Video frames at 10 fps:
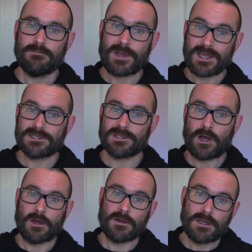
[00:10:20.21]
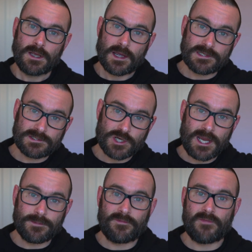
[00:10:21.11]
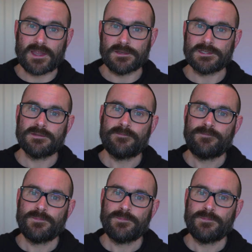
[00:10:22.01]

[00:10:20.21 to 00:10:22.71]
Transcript: based on a stream of events.